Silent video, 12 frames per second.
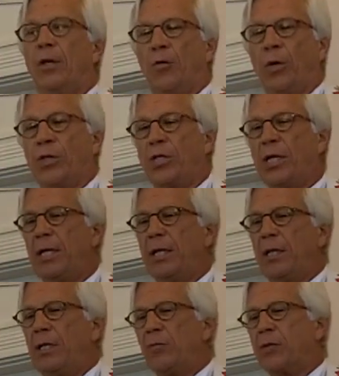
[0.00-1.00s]
When Jenny
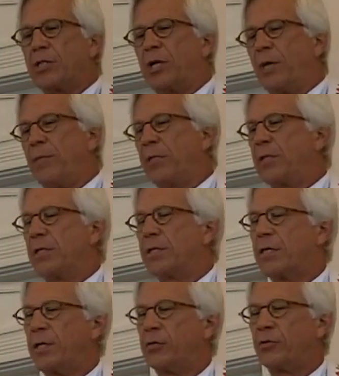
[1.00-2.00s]
Lynn was coming to
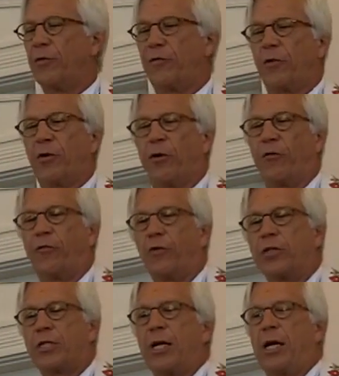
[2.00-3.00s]
this country for her
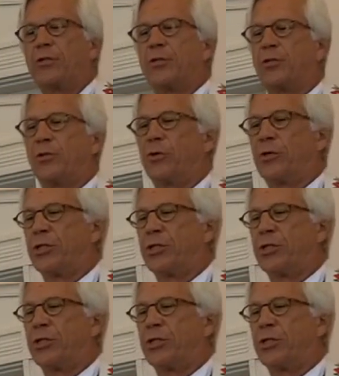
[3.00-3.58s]
first concert tour,